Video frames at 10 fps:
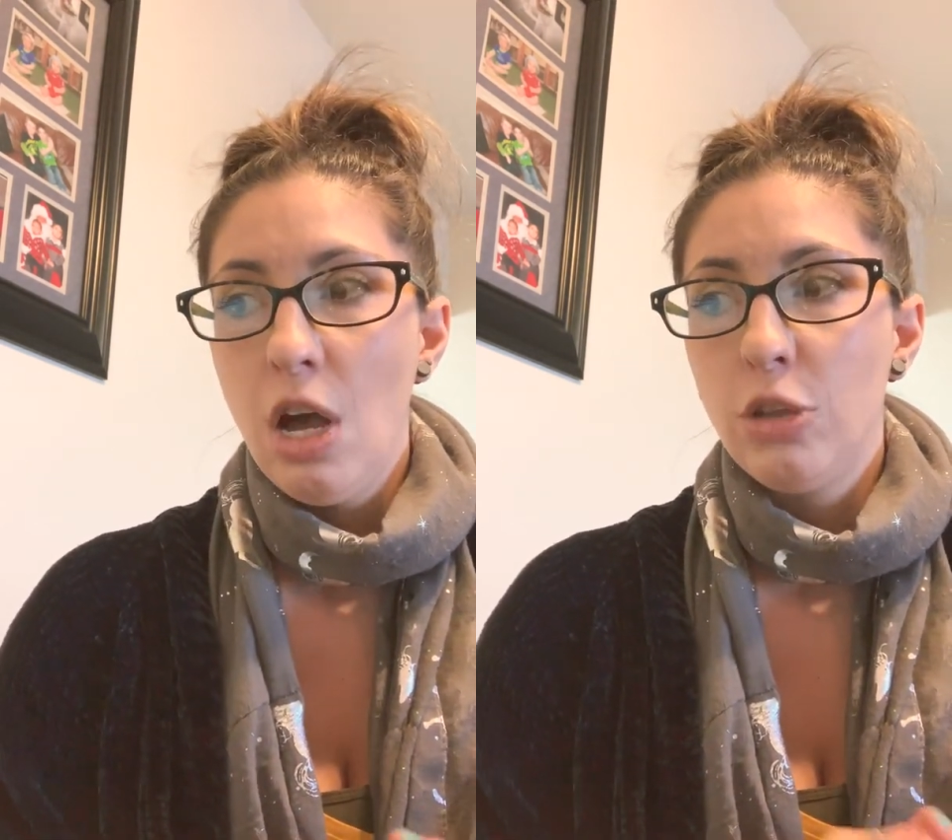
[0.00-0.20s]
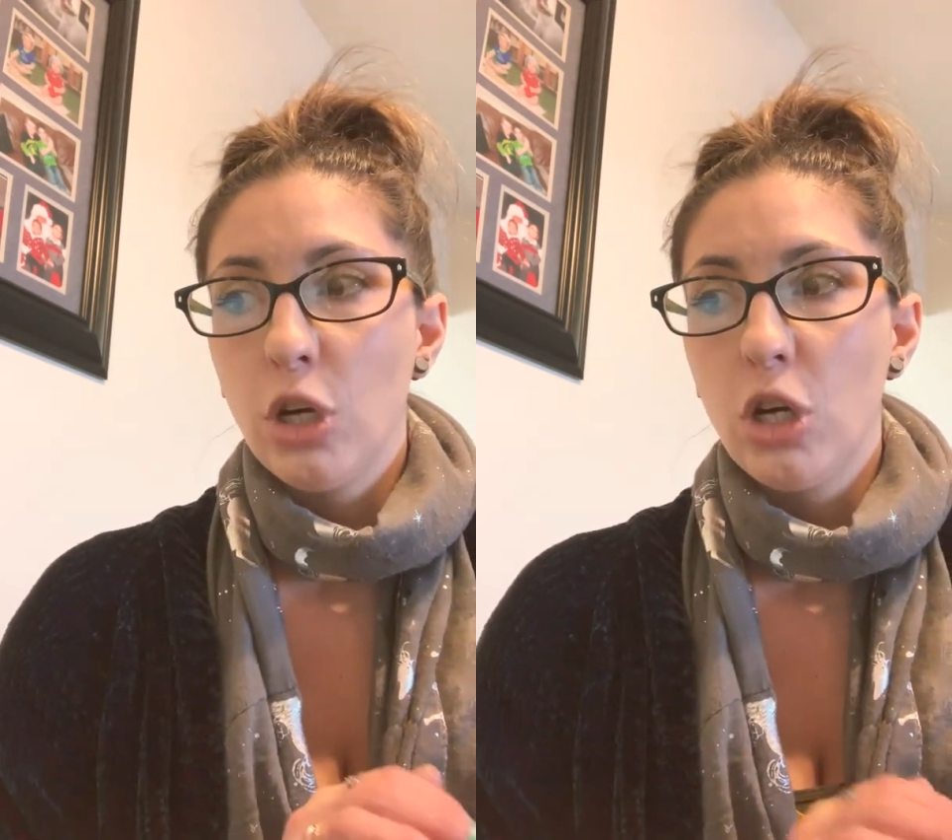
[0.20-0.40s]

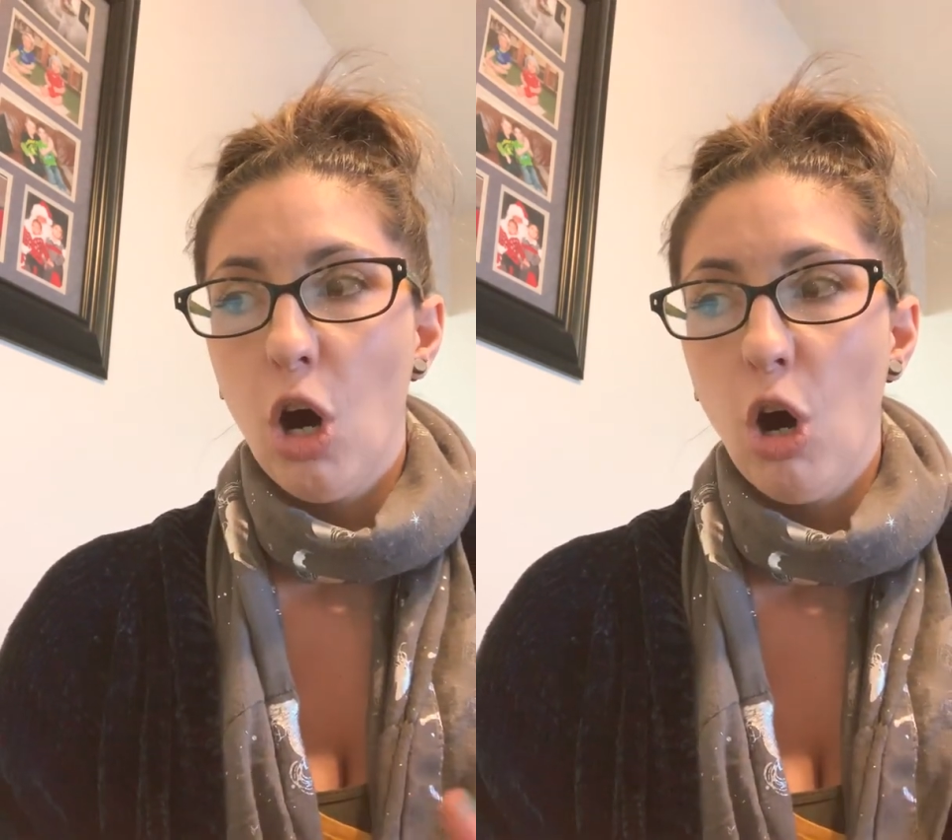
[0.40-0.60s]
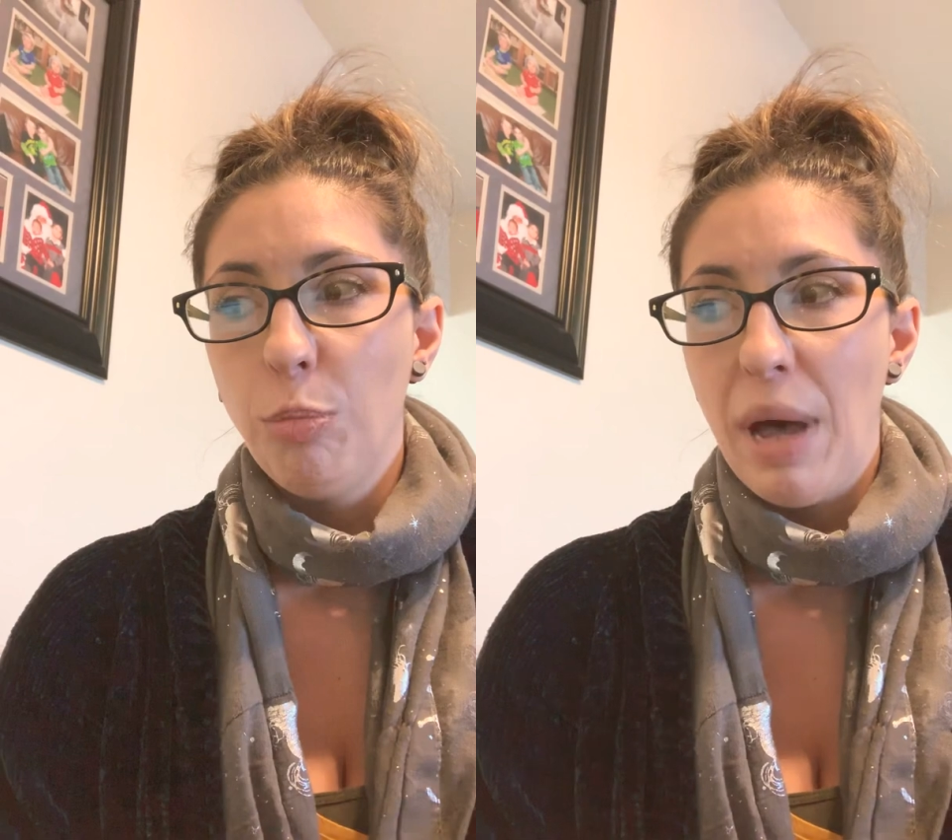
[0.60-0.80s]
the
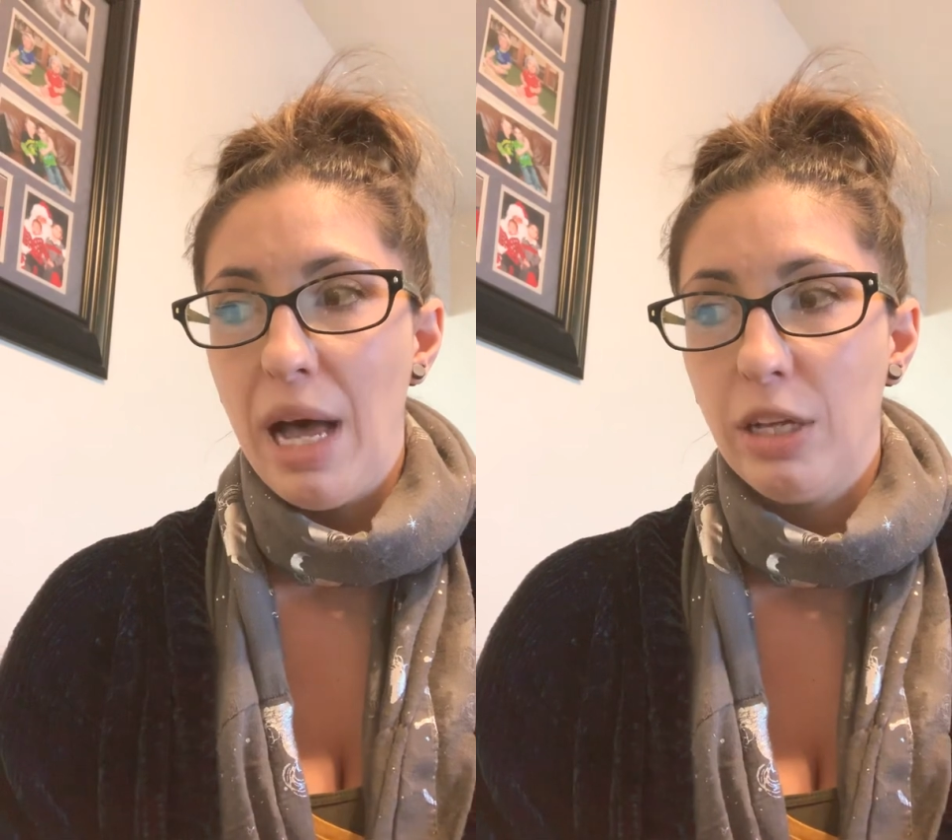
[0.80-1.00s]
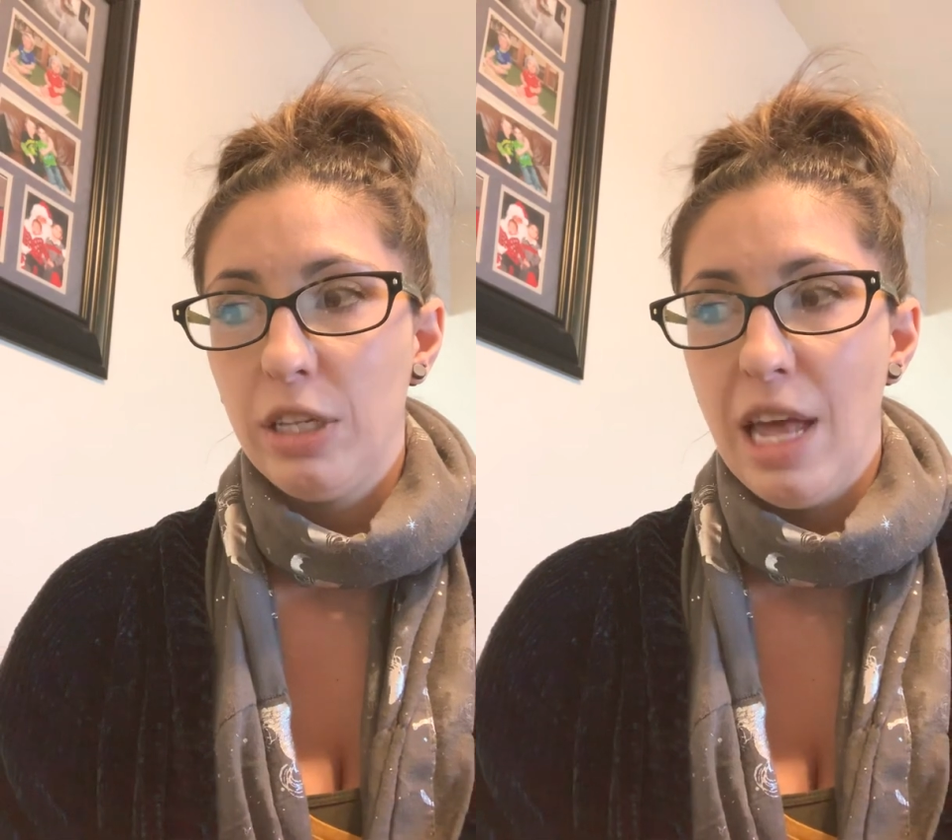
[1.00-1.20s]

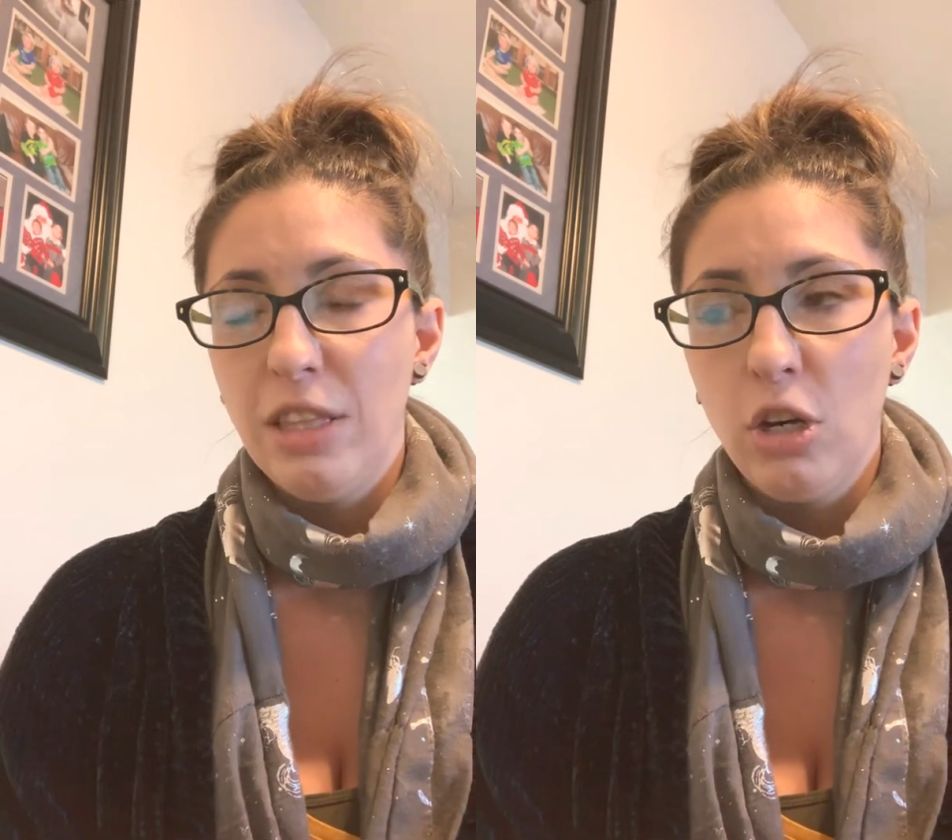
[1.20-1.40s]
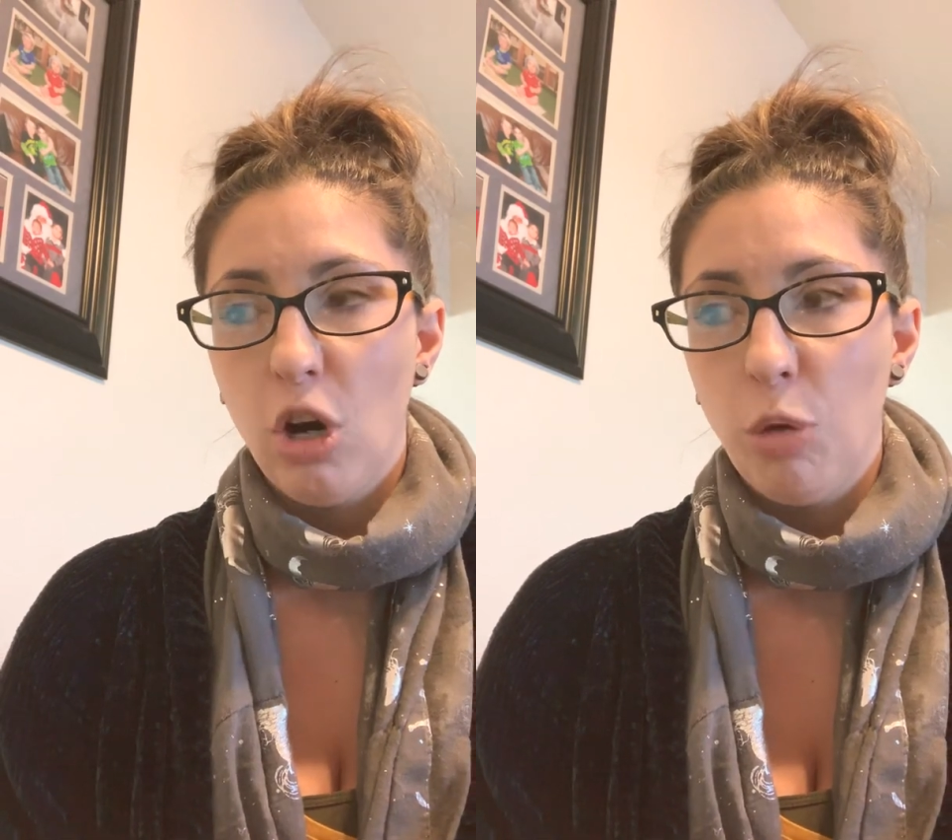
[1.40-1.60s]

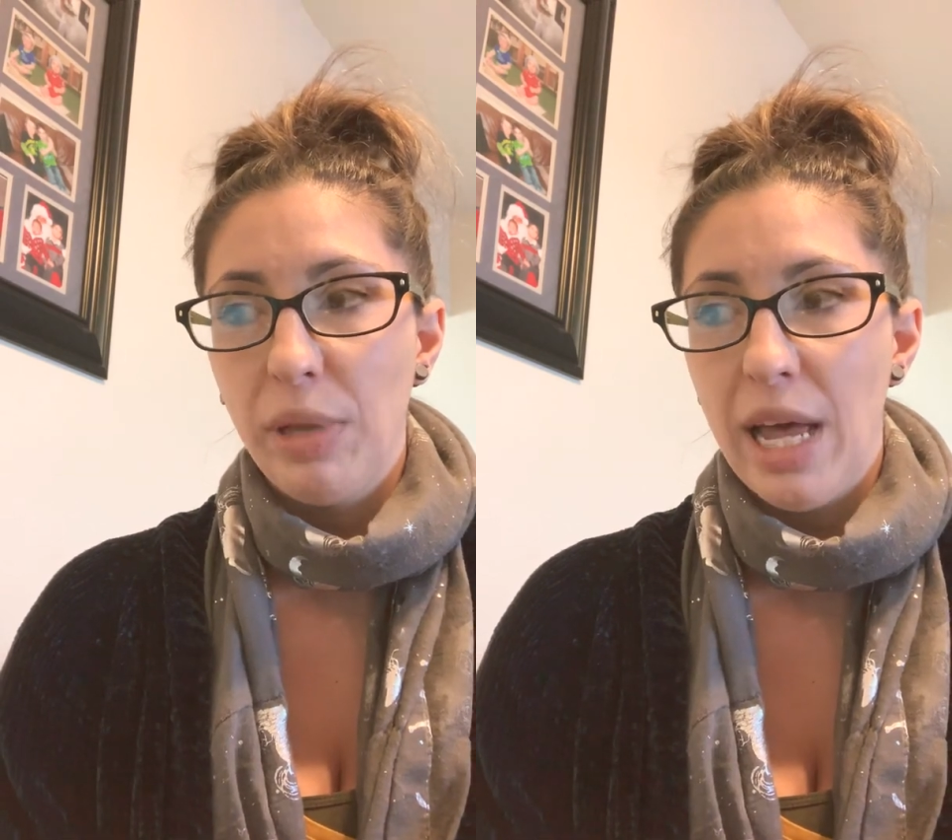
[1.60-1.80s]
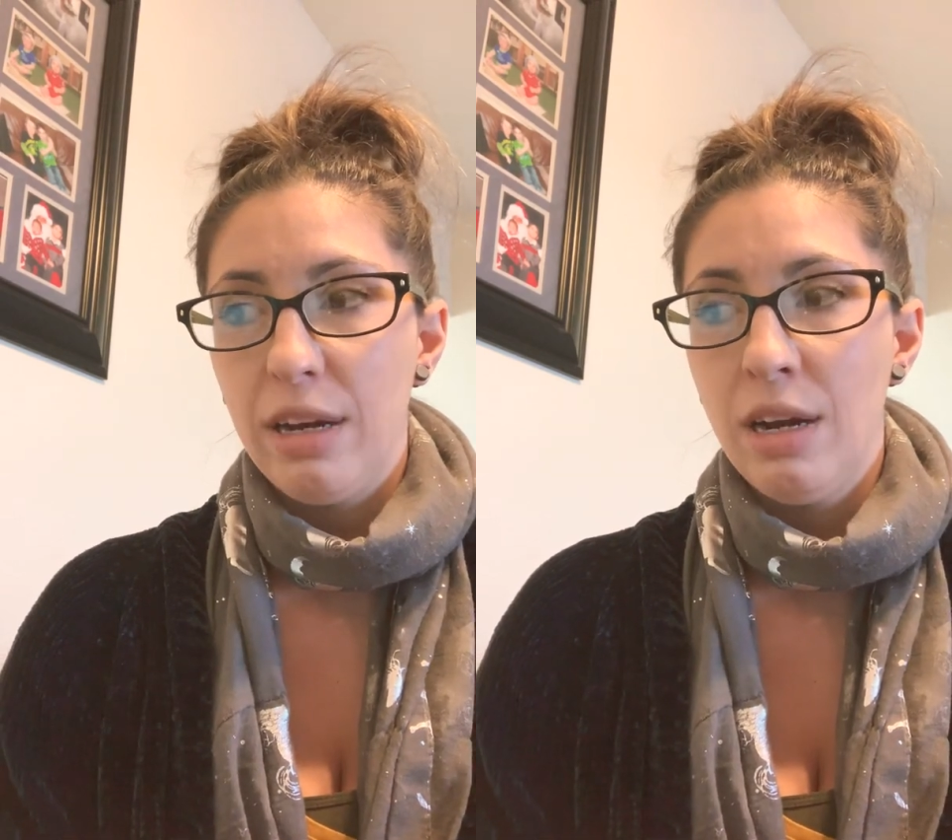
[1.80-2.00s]

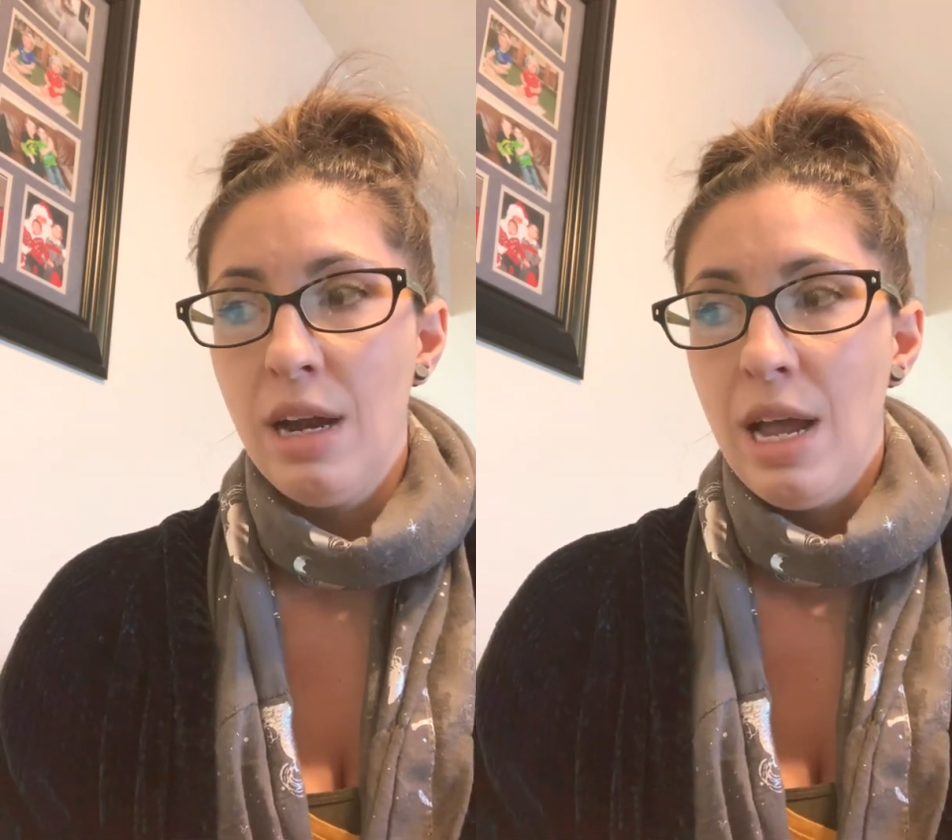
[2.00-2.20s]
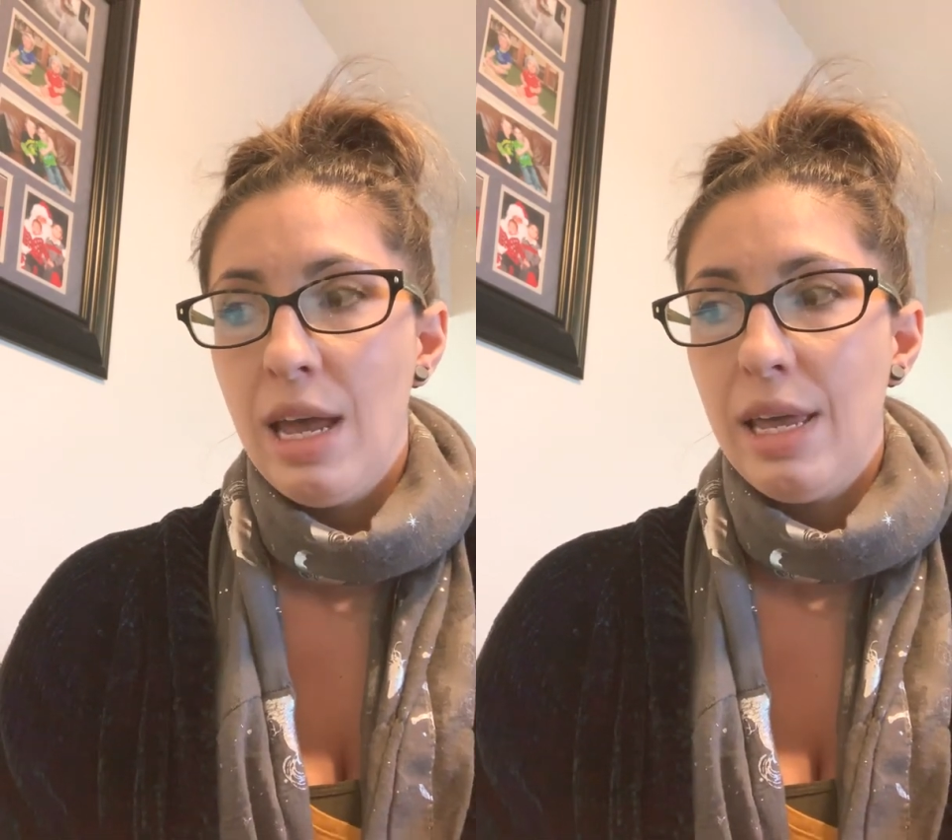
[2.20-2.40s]
gallbladder.